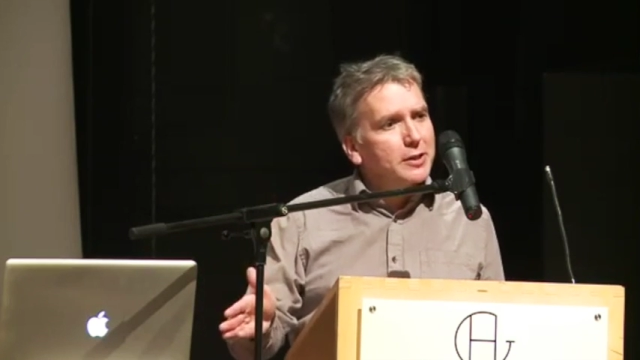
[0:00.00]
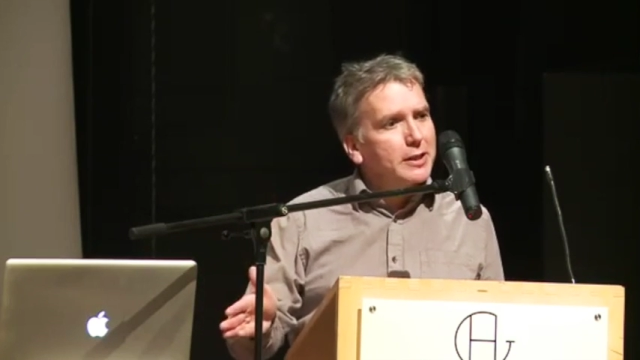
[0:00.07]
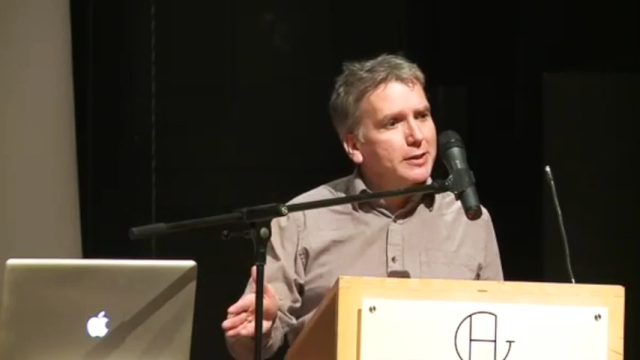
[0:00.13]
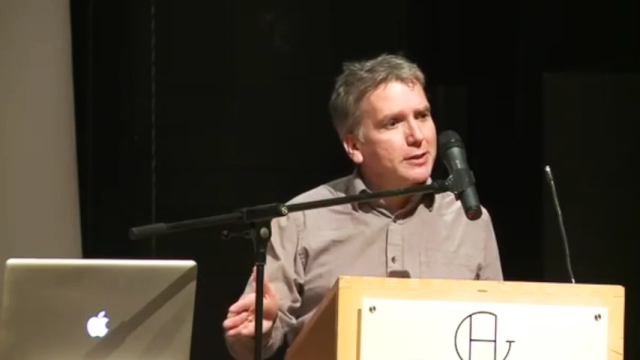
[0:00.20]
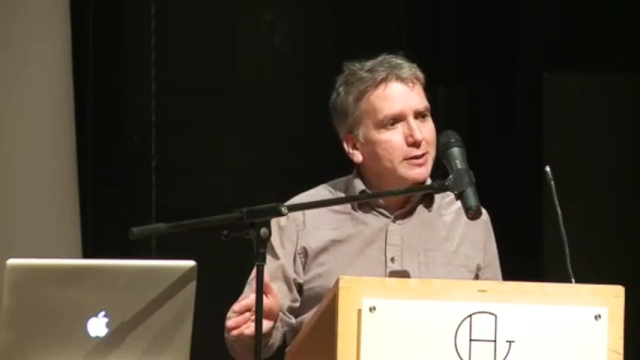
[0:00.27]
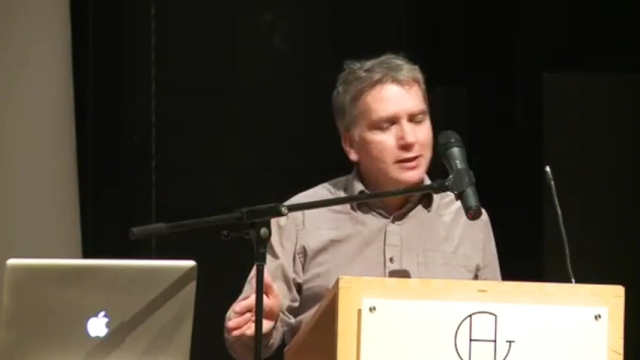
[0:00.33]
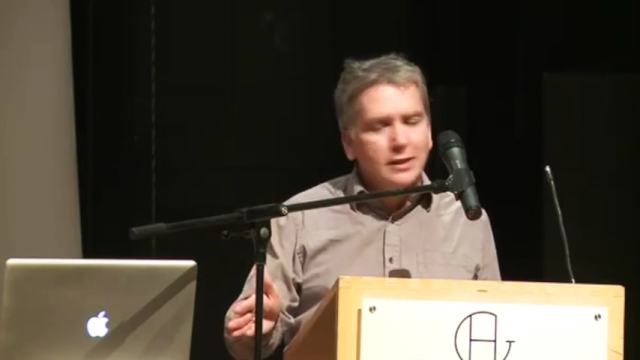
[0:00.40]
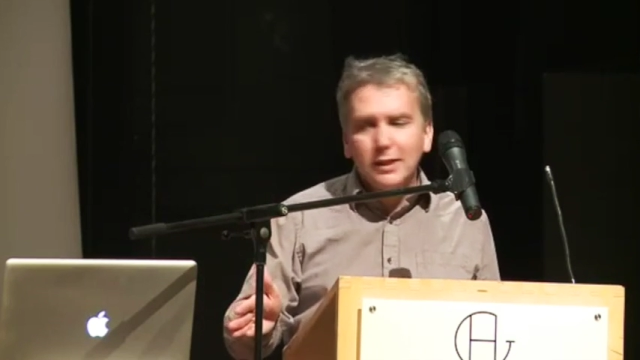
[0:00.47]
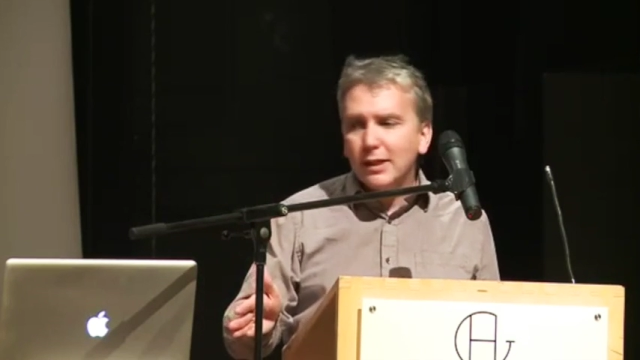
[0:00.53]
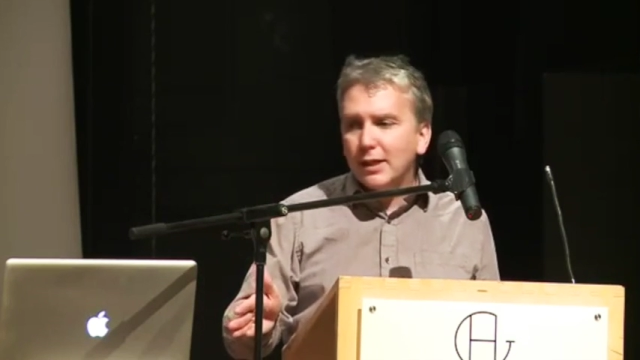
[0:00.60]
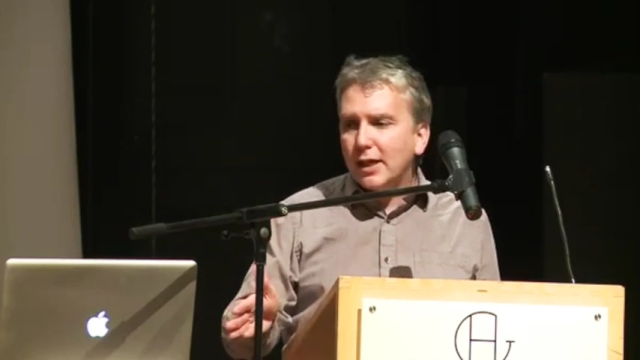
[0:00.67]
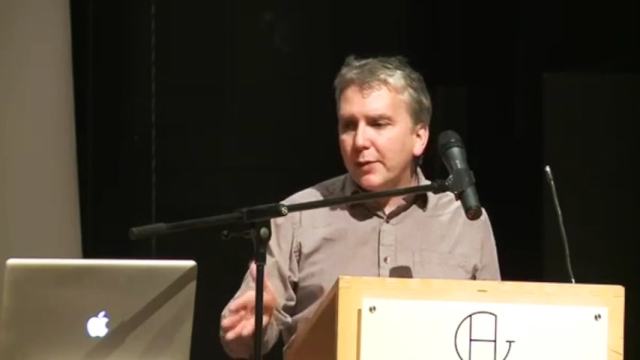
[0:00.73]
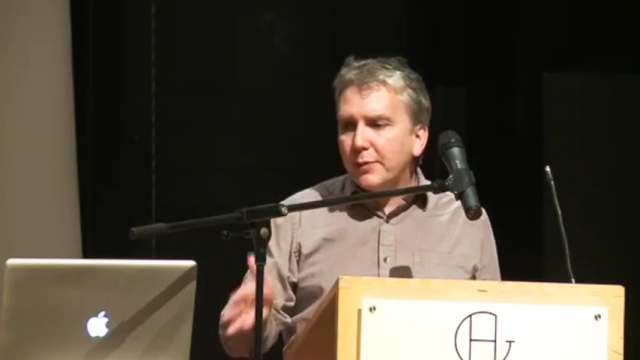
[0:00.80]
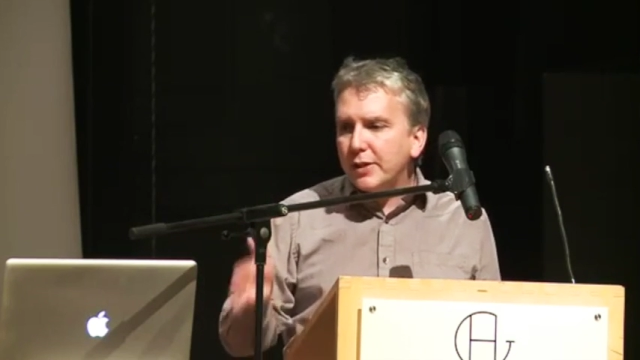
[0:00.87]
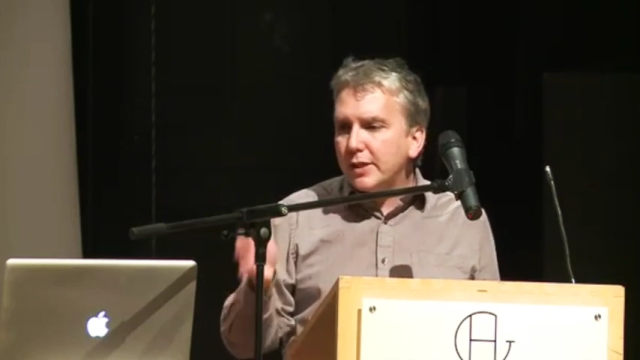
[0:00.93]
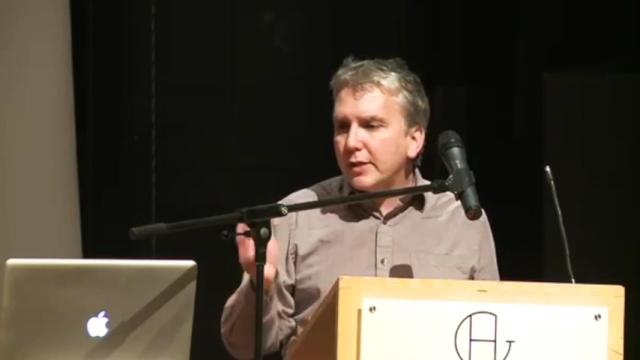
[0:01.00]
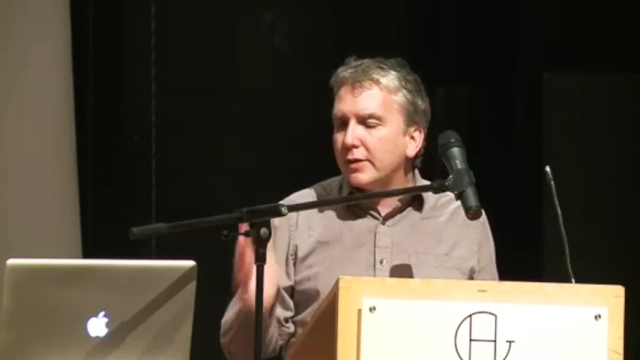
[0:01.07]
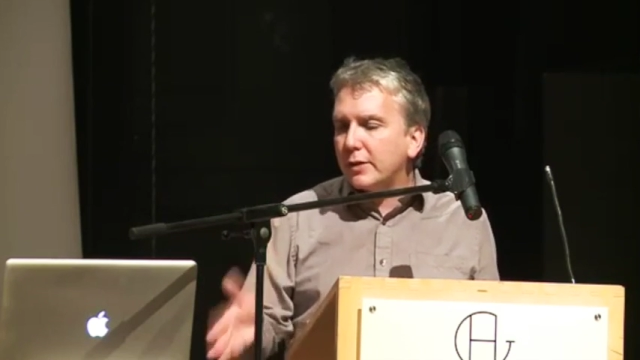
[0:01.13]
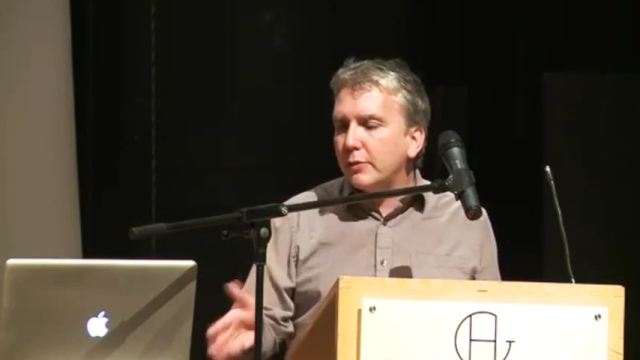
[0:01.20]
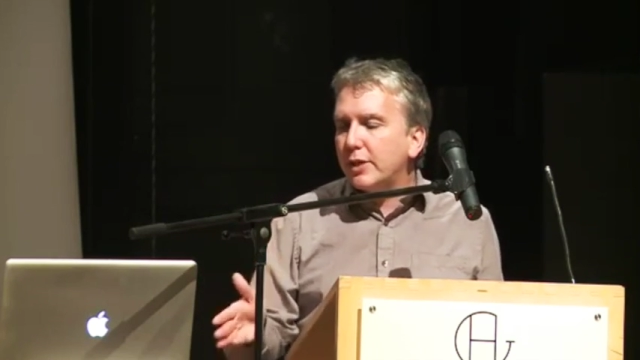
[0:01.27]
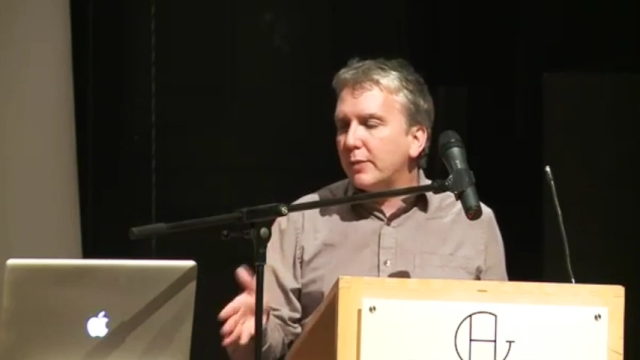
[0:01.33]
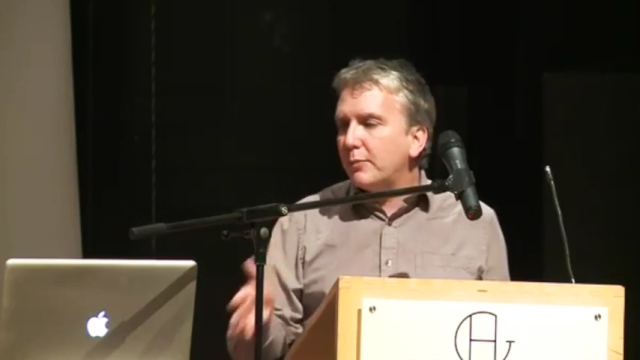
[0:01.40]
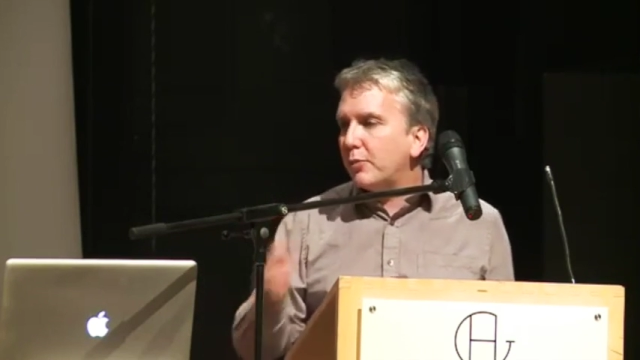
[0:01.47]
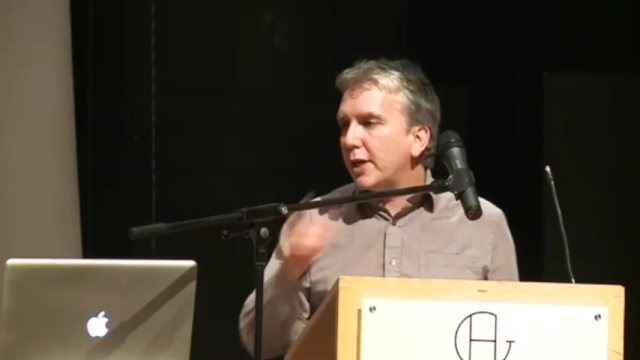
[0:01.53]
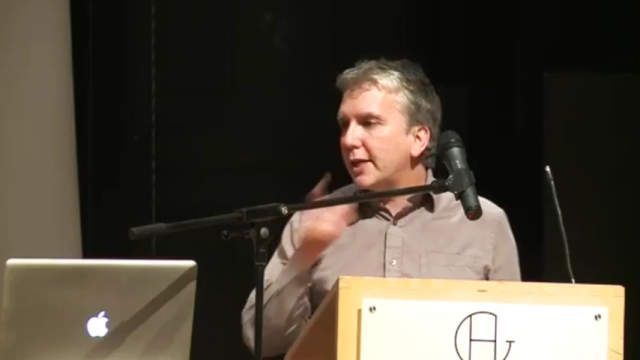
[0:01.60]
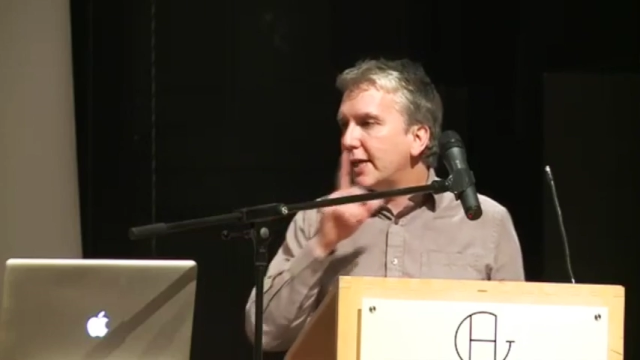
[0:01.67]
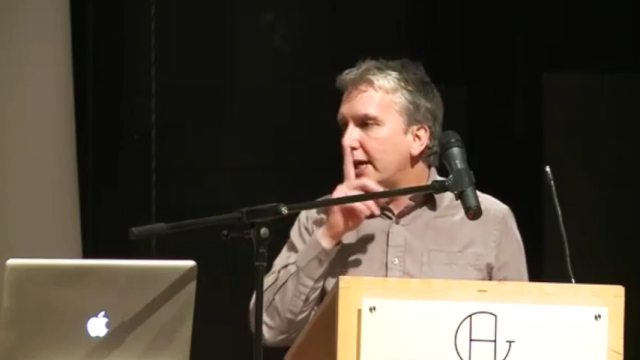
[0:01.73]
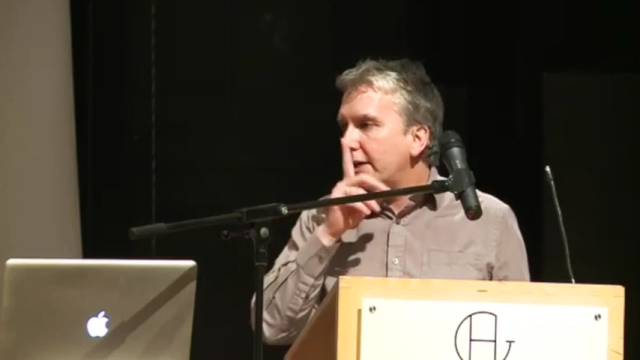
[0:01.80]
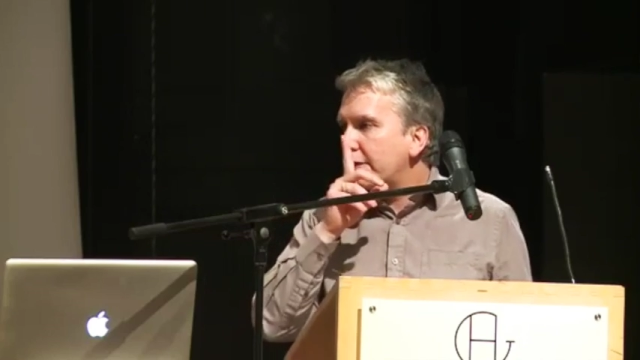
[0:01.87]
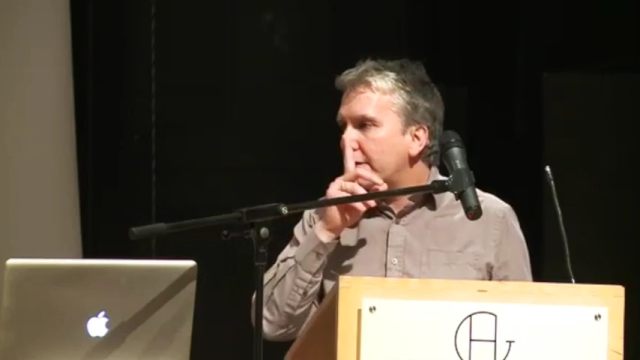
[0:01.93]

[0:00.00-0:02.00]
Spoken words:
us. We can break out